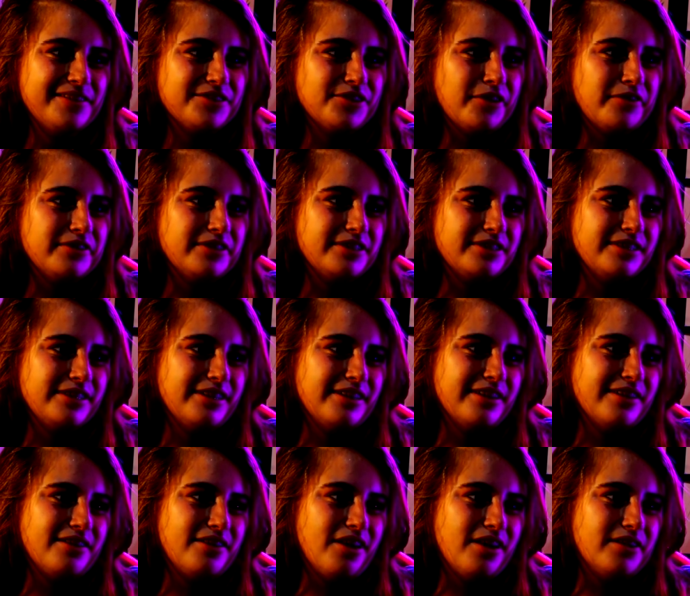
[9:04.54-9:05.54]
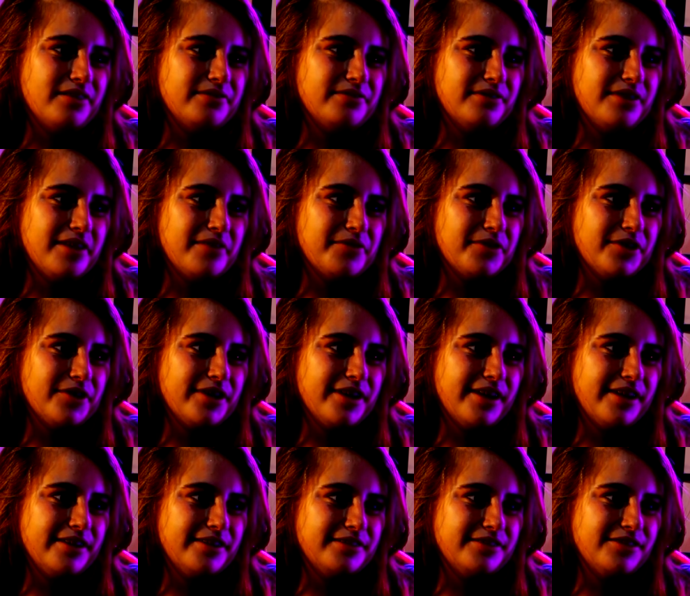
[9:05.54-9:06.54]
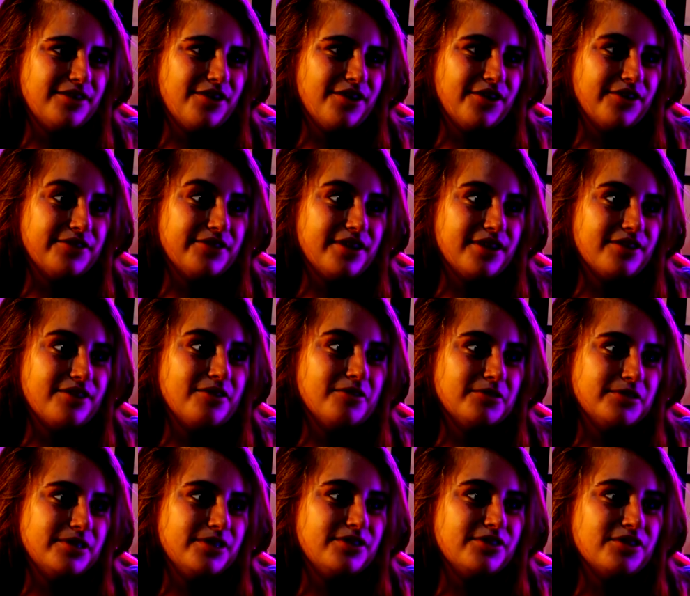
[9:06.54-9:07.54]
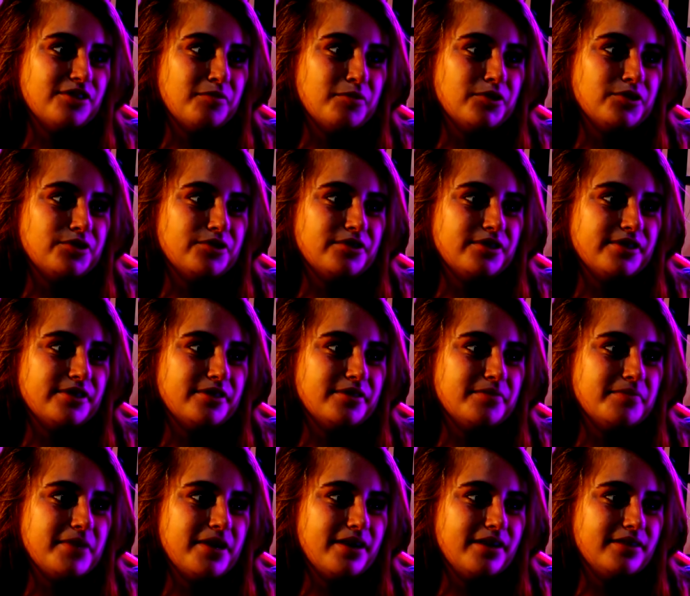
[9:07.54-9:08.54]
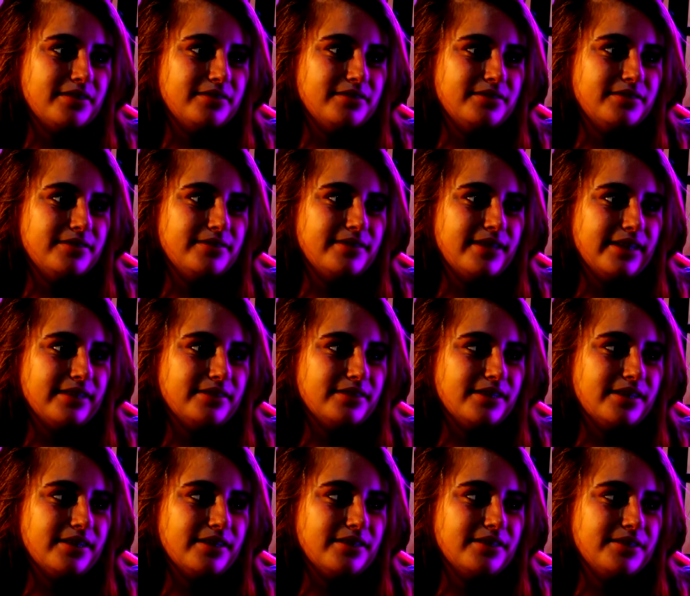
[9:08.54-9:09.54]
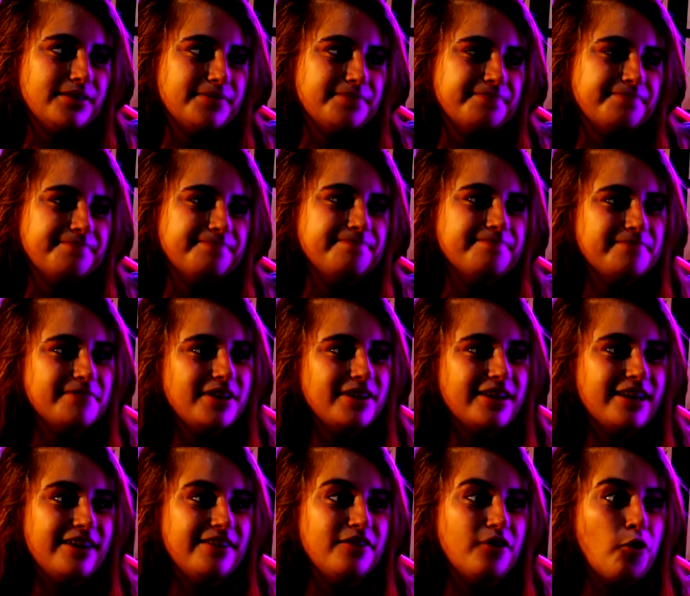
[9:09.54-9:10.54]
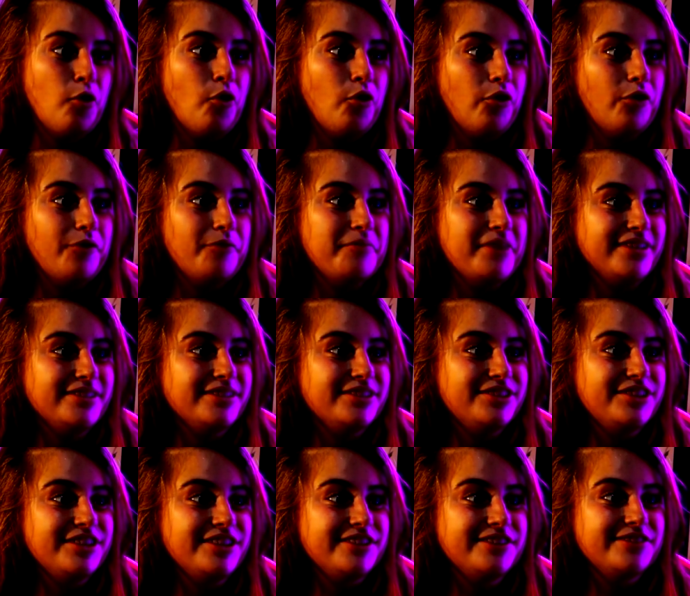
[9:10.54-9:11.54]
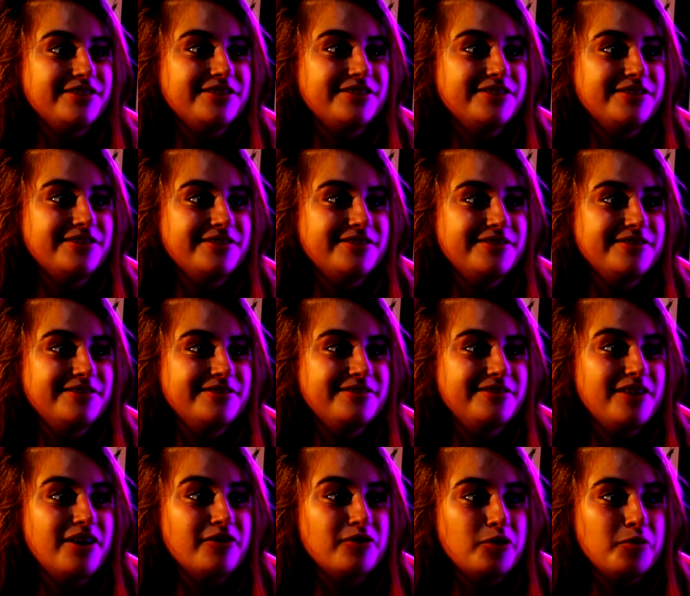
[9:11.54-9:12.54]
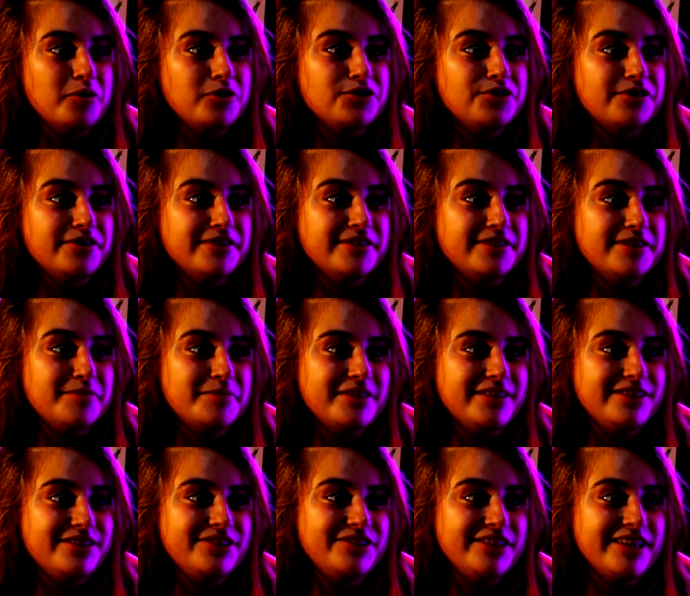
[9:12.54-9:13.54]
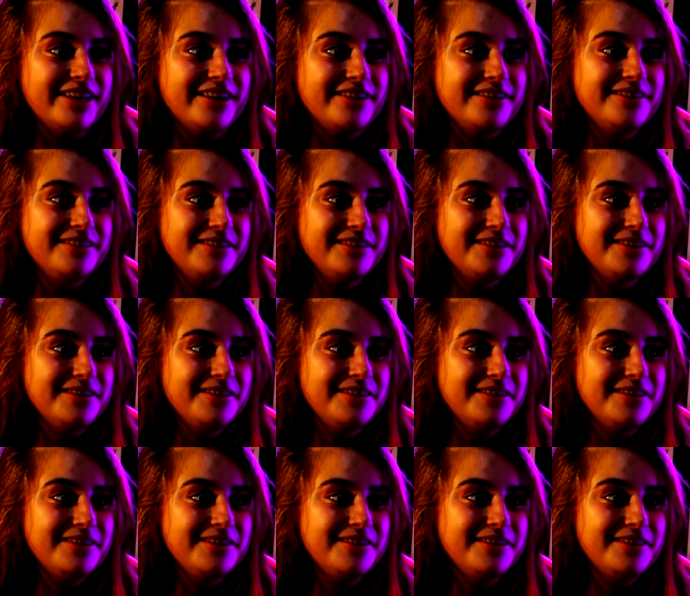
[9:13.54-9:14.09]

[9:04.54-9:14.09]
there's obviously like a lot of effort and art that goes into commercialism, and that's like, again, the whole message of commercialism is to get